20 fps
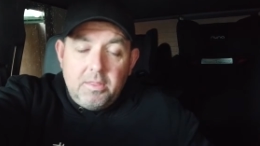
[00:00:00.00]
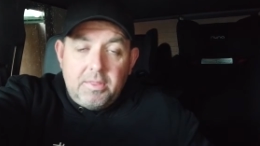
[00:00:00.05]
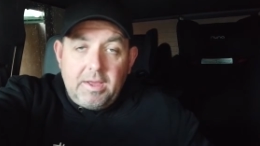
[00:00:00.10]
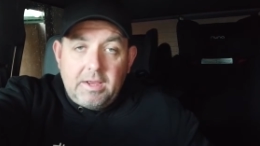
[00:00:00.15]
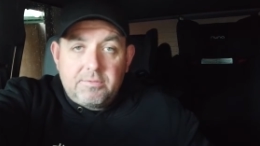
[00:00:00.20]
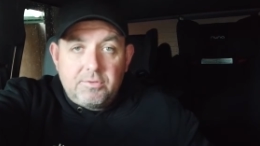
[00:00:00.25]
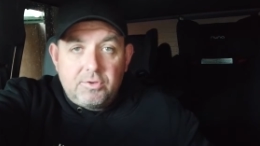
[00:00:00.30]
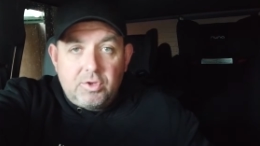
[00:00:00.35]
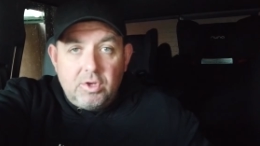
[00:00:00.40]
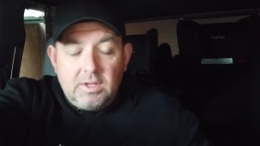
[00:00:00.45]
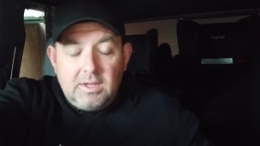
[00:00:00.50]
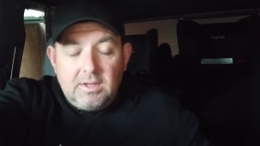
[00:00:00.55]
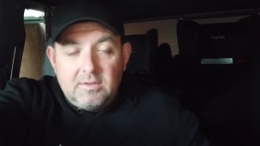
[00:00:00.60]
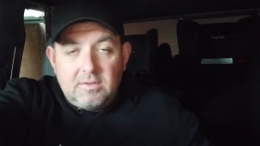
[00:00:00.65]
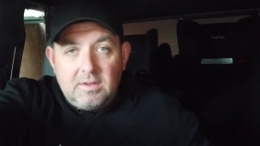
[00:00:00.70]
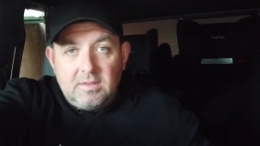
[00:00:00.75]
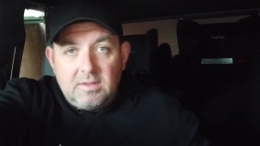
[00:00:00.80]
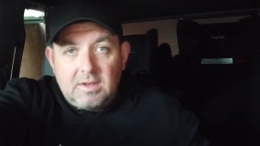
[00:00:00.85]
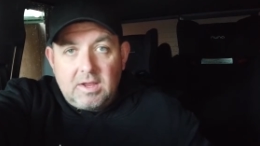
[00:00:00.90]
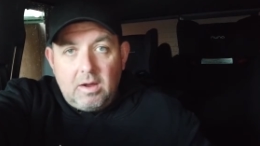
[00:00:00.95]
Thanks for tuning
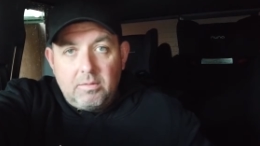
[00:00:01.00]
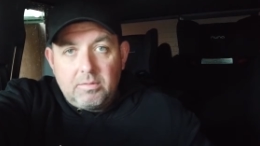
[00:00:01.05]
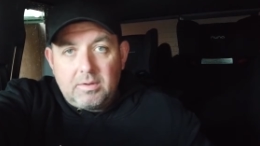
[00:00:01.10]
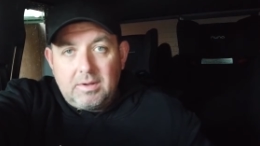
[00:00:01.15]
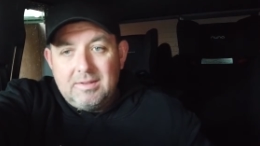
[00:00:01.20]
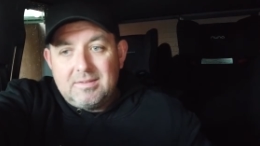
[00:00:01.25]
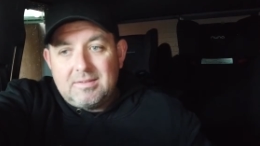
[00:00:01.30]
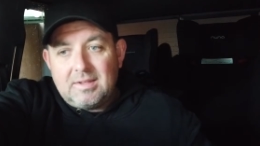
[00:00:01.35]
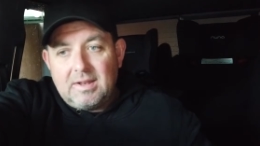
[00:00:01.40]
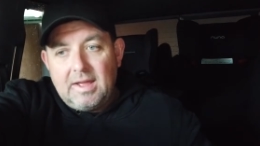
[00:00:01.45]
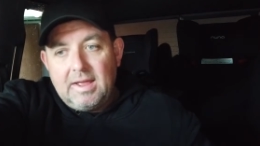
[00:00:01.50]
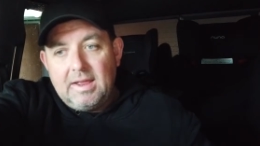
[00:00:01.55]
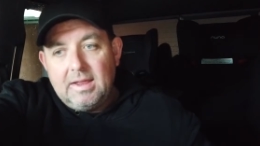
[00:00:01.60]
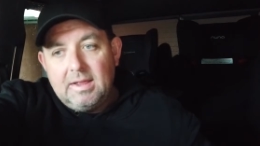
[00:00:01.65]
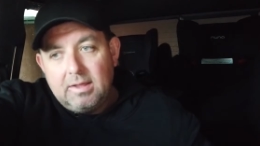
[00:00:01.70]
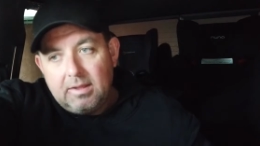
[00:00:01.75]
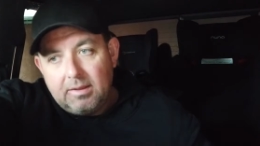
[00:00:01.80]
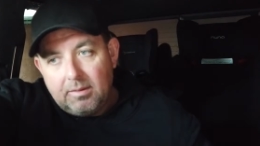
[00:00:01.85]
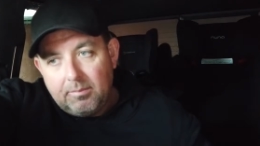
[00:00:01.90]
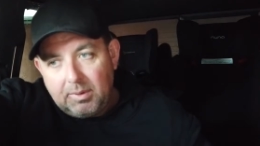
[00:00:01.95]
into In the Car with Clint
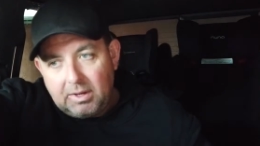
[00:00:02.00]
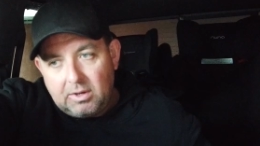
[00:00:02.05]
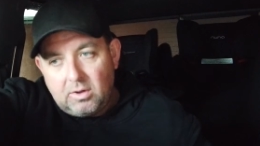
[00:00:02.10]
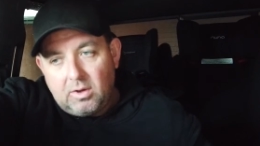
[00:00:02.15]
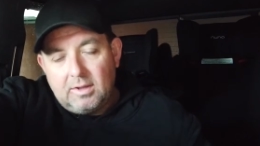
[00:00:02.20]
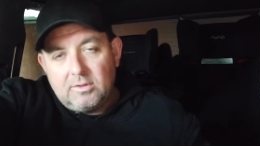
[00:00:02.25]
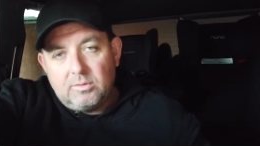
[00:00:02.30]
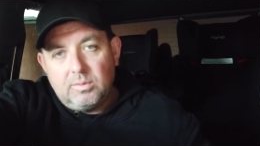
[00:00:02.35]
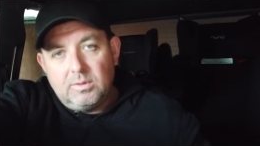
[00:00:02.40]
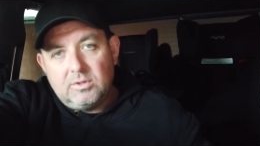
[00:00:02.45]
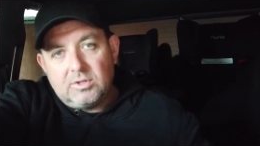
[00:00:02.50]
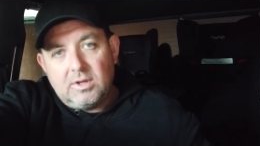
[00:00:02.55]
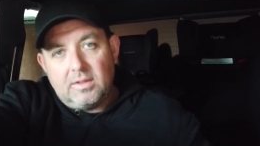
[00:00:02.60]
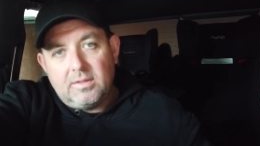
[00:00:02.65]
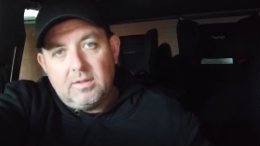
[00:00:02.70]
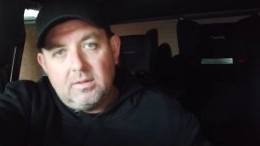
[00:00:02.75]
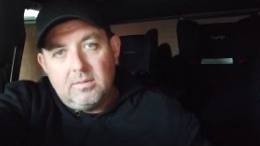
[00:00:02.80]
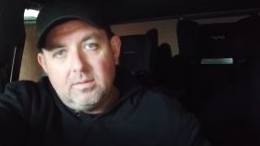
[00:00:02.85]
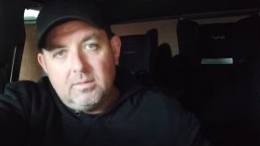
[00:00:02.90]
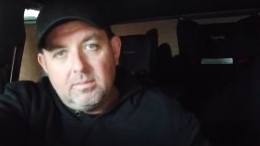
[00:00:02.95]
today. Be kind to each
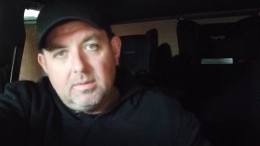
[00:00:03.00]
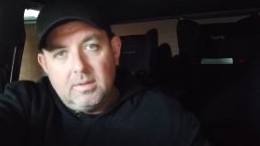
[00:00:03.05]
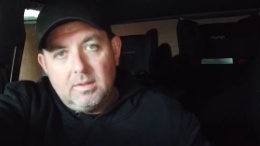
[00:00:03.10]
other.